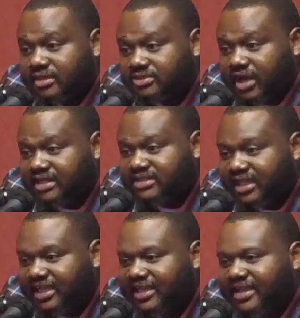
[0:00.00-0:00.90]
trash
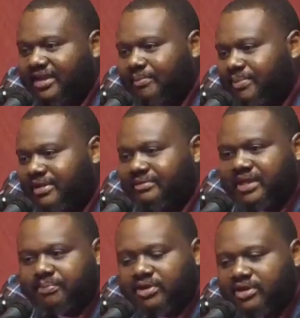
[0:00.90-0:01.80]
can, but they
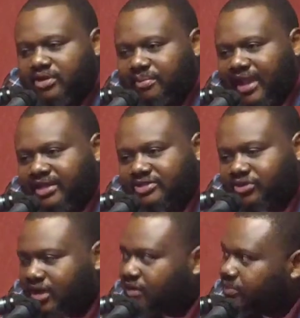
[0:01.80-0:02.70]
put it on the back of the truck.